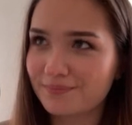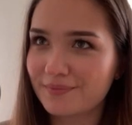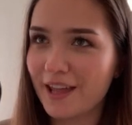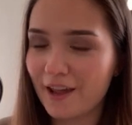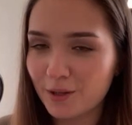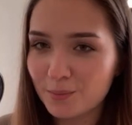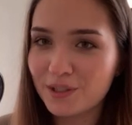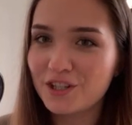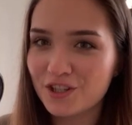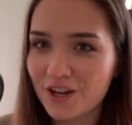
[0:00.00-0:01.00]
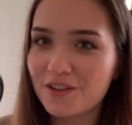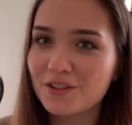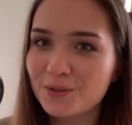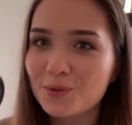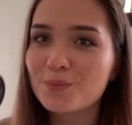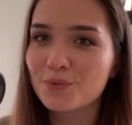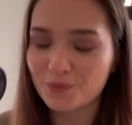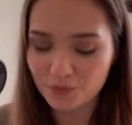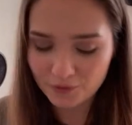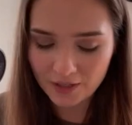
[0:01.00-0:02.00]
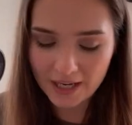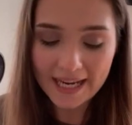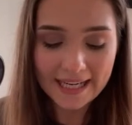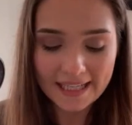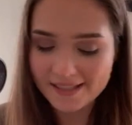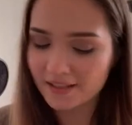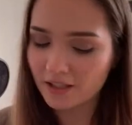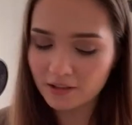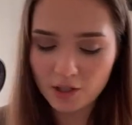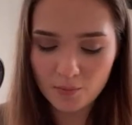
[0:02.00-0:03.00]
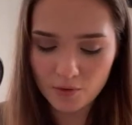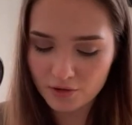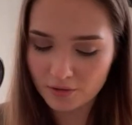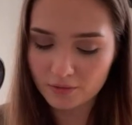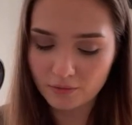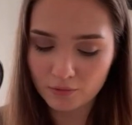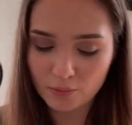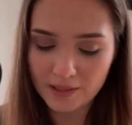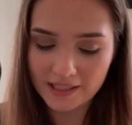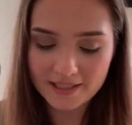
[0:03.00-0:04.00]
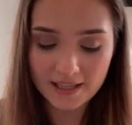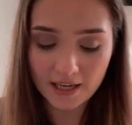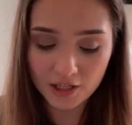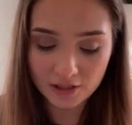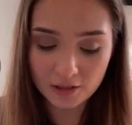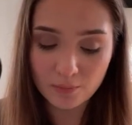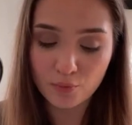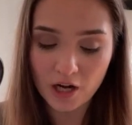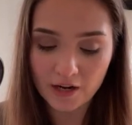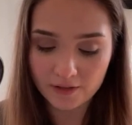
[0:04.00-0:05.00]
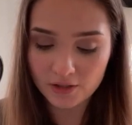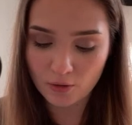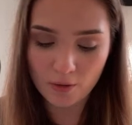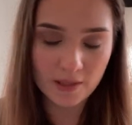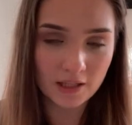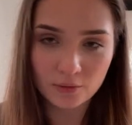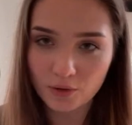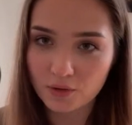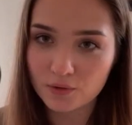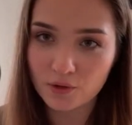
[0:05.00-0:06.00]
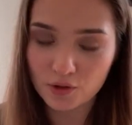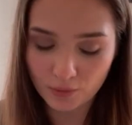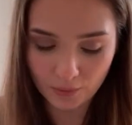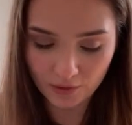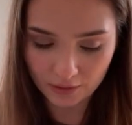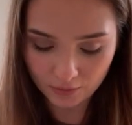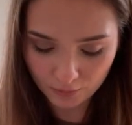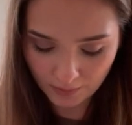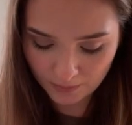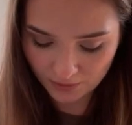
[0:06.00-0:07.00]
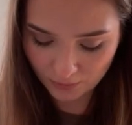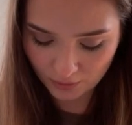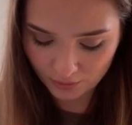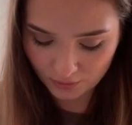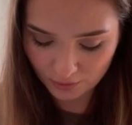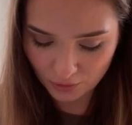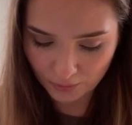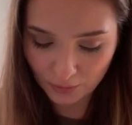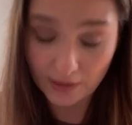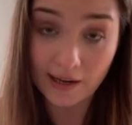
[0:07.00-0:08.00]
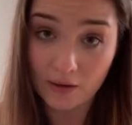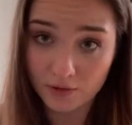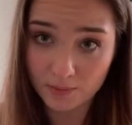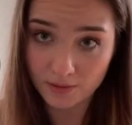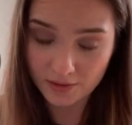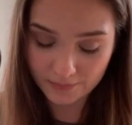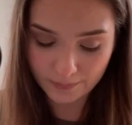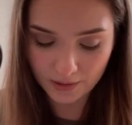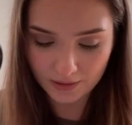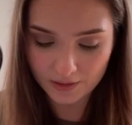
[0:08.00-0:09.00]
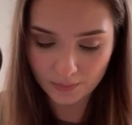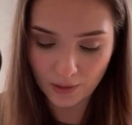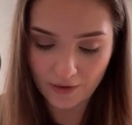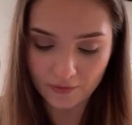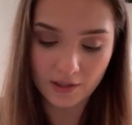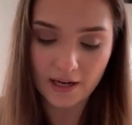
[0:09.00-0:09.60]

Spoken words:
help each other to improve. It's a non-commercial group, it's actually private, so I'm not going to show you that group. I'm just going to show you announcements because we have a